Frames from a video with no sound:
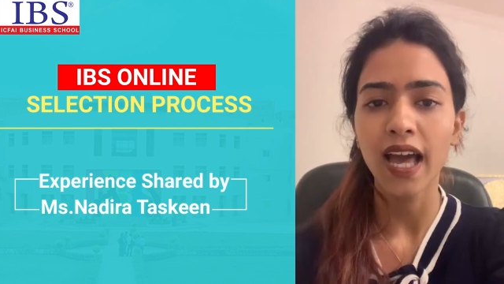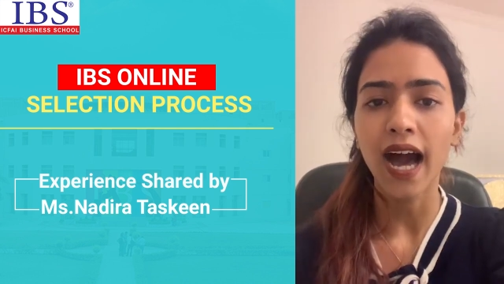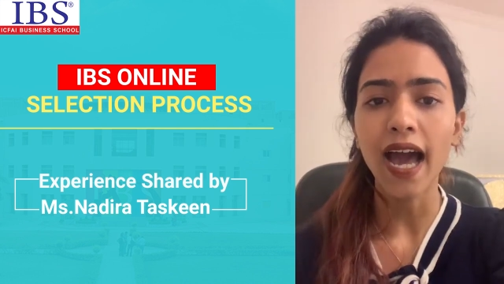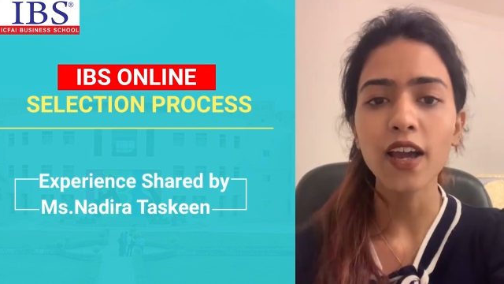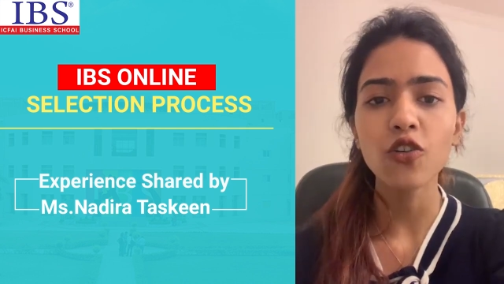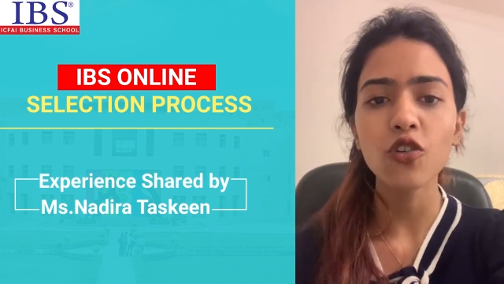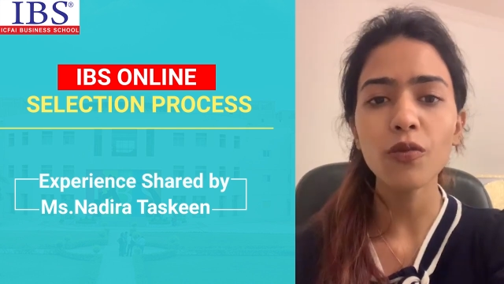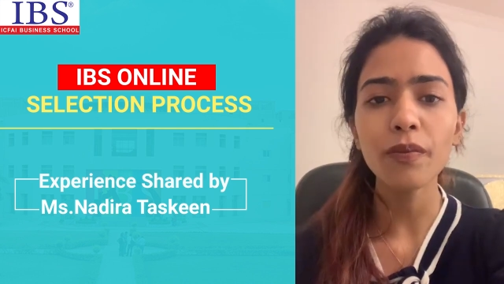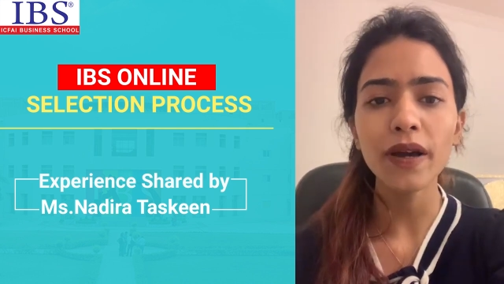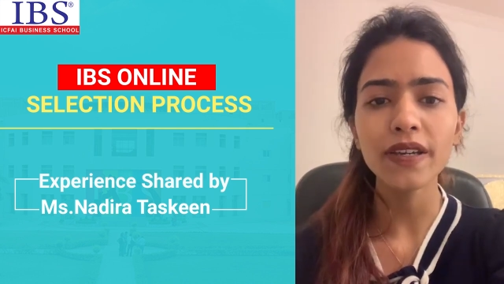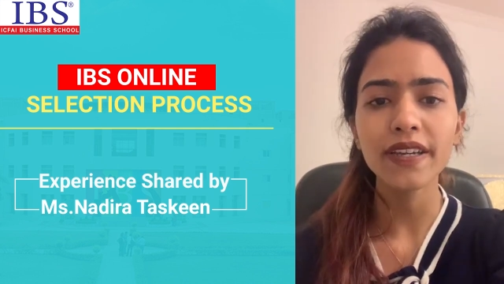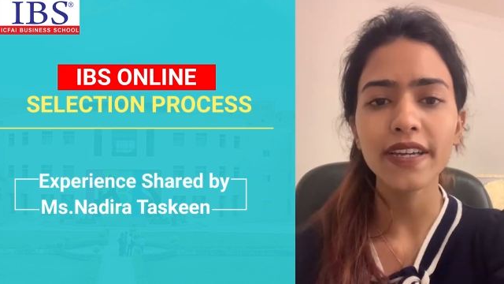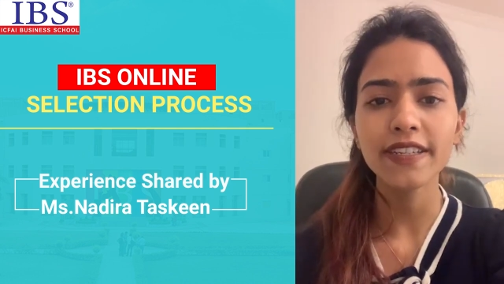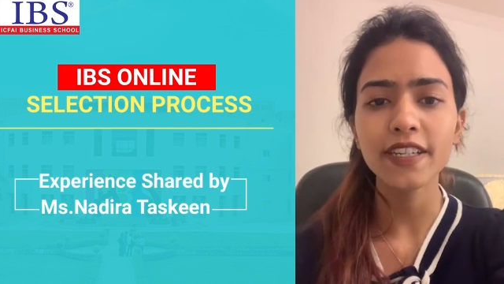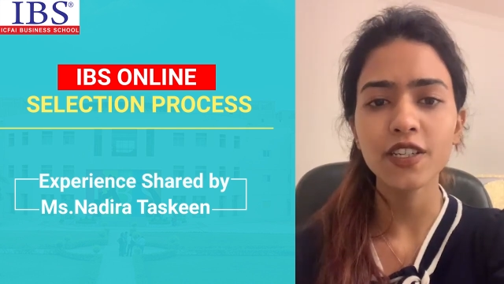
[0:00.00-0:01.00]
I hope I
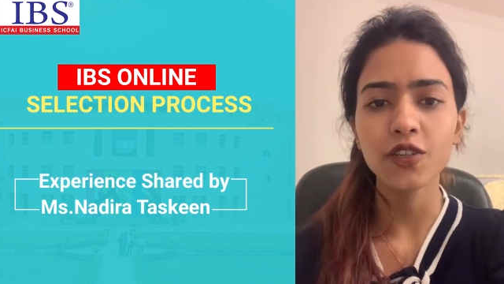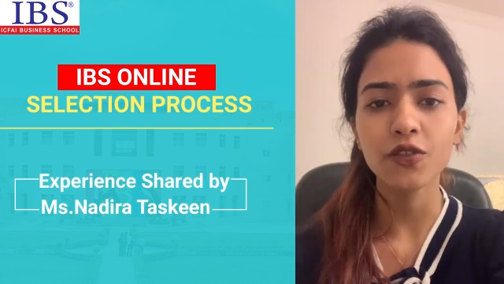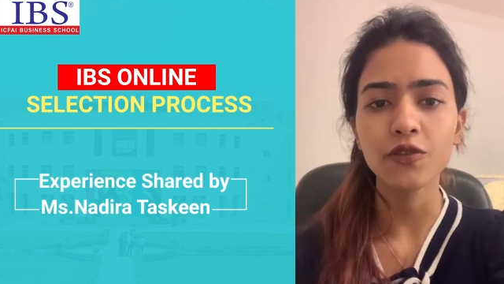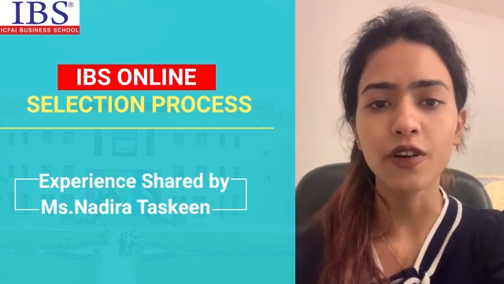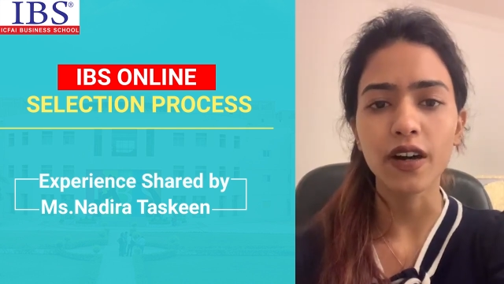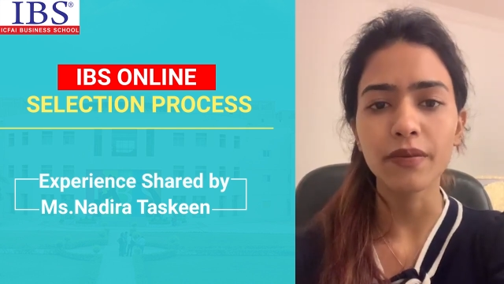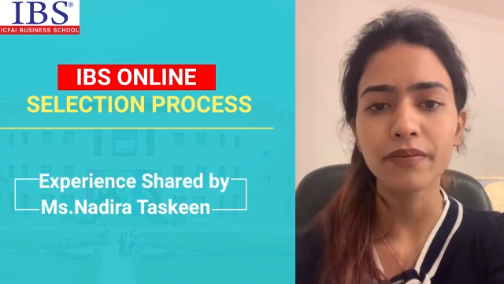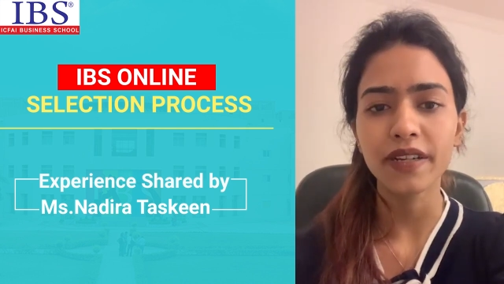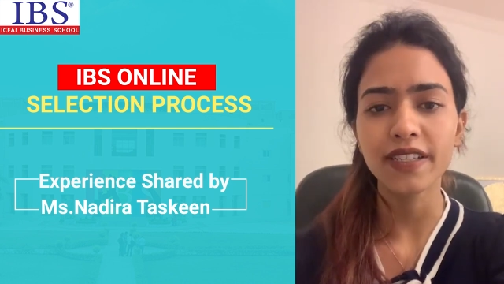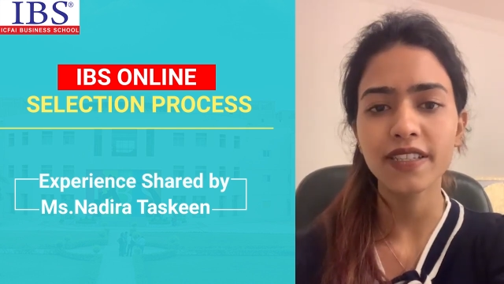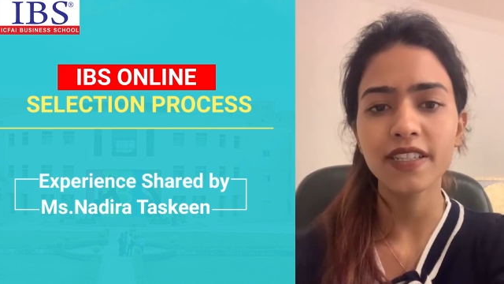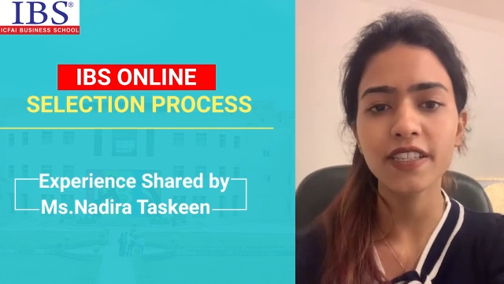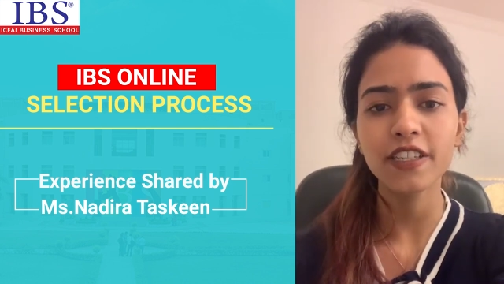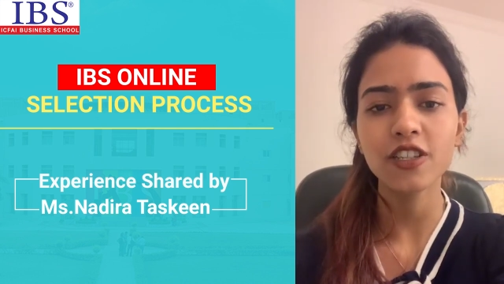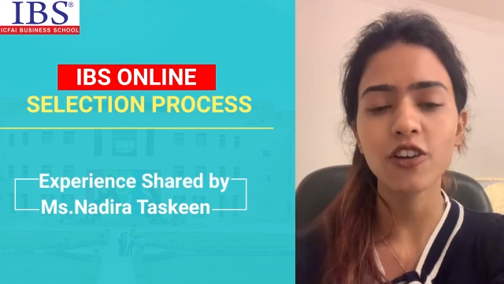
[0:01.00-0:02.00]
get into a
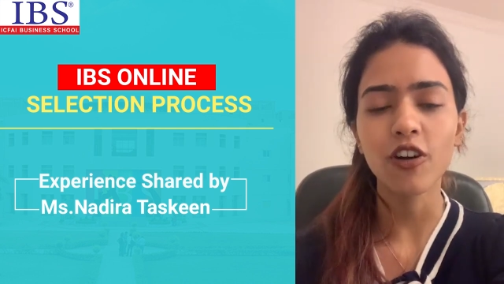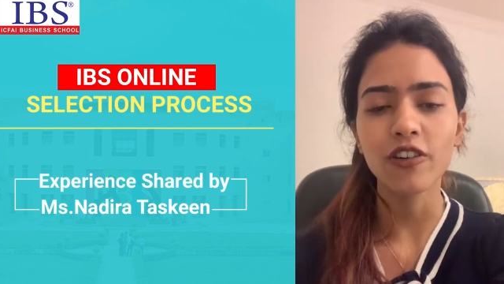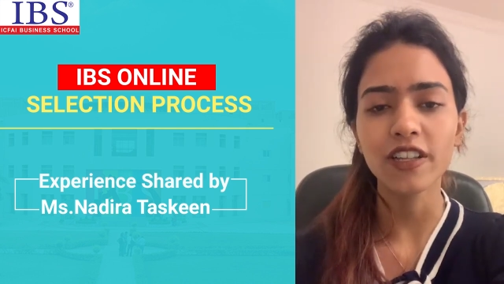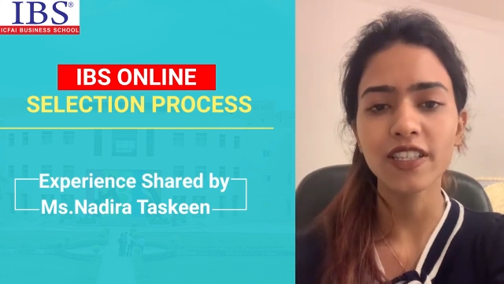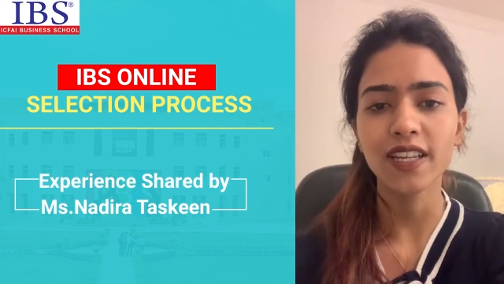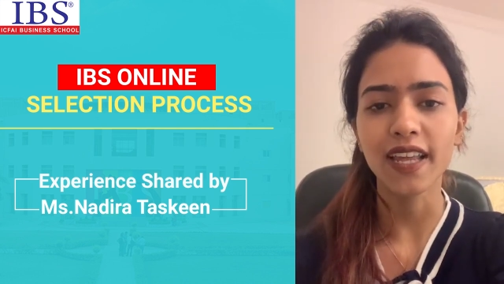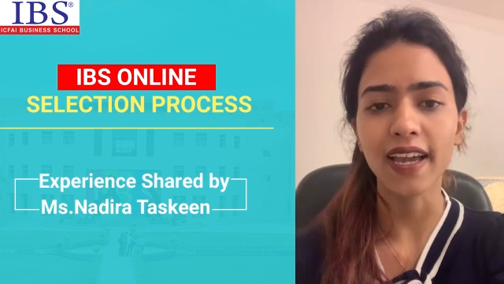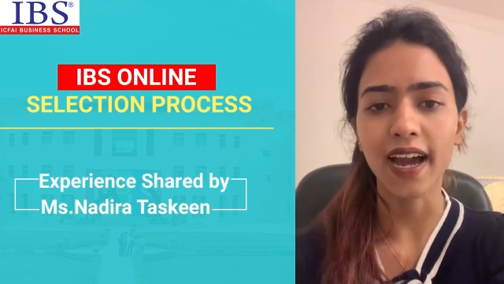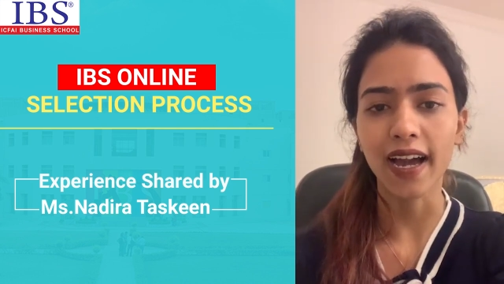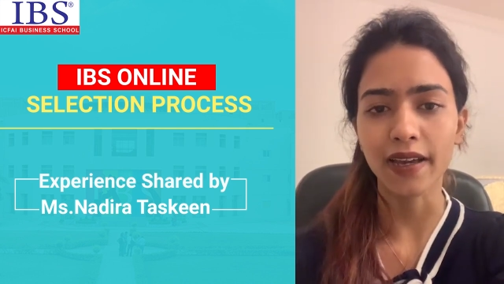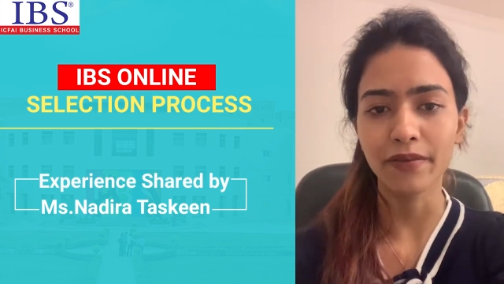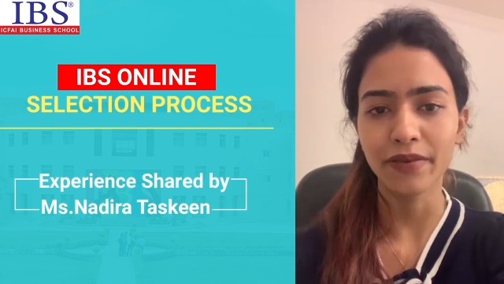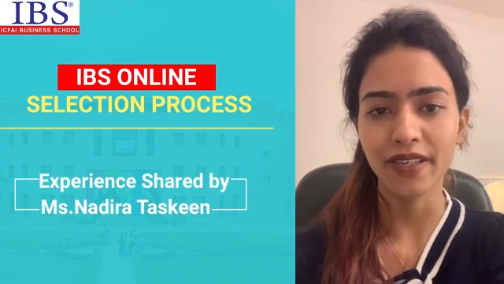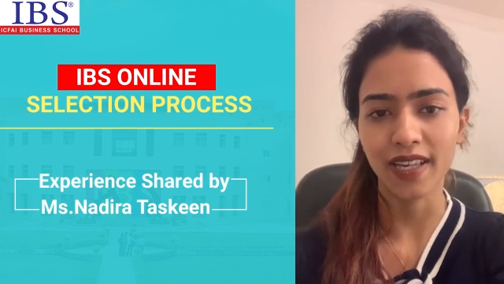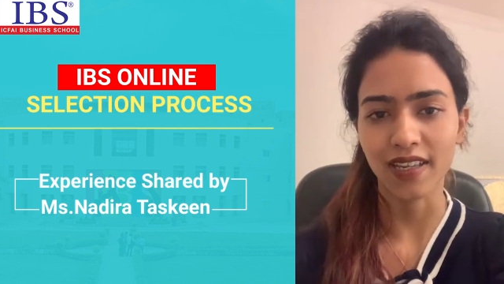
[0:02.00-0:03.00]
prestigious college like
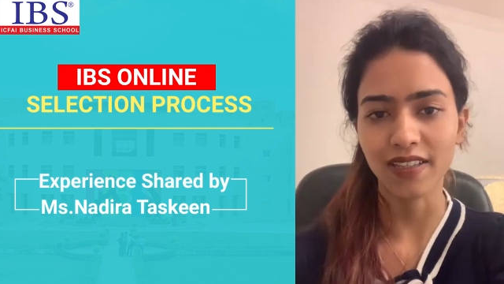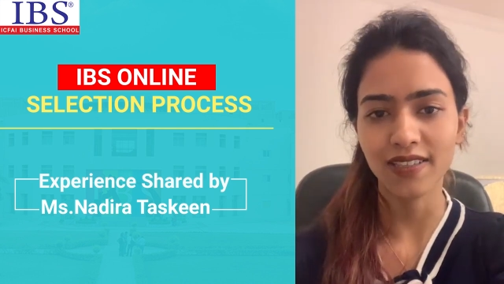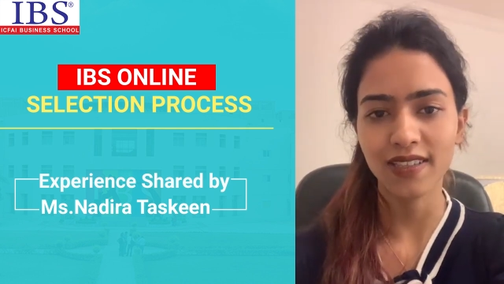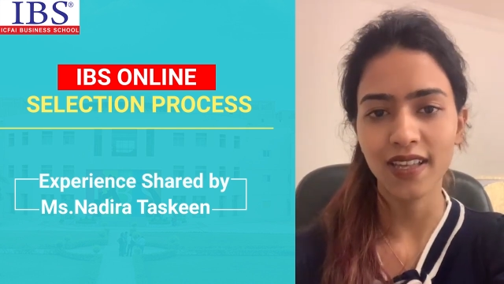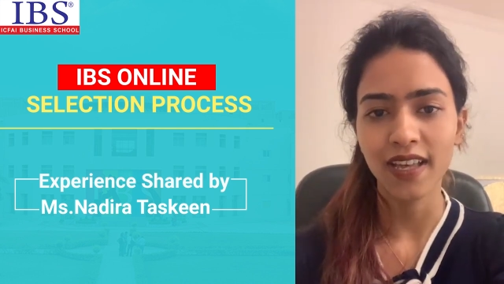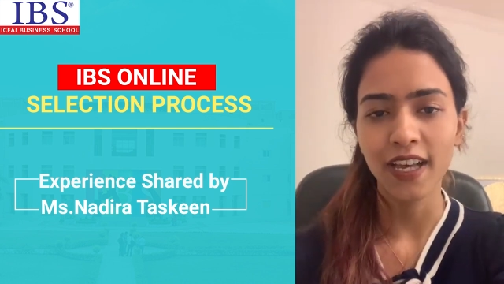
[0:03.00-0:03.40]
IBS